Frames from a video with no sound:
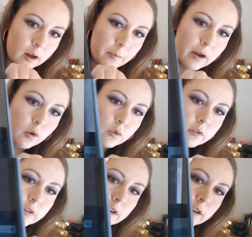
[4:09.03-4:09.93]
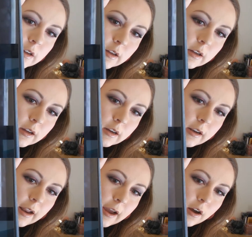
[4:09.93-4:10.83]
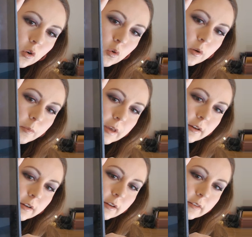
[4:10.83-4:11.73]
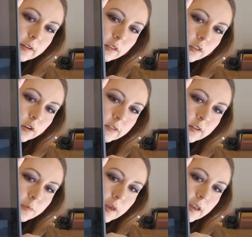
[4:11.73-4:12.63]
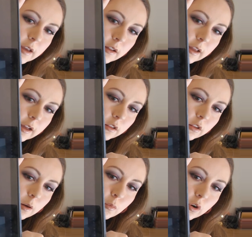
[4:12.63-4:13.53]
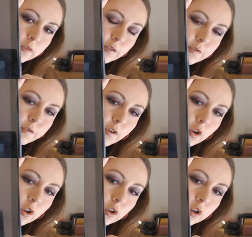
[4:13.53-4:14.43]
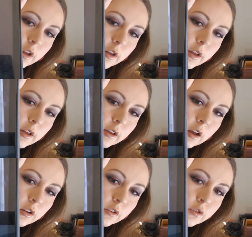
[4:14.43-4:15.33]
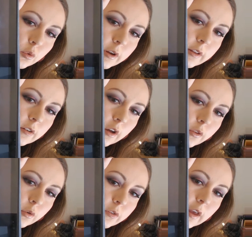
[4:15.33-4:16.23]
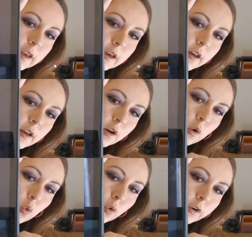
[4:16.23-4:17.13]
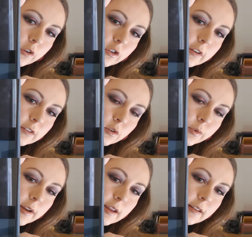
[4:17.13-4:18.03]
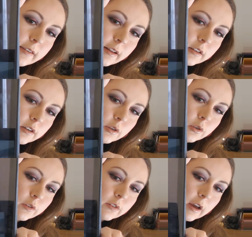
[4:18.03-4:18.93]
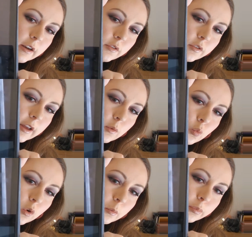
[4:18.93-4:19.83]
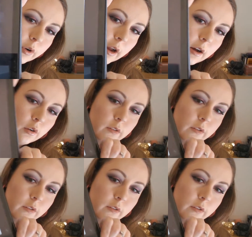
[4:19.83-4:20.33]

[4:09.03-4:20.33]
out now, because it looks to me like a lot more of a fall color story. It's got those like oranges, greens, yellows, kind of like warm browns,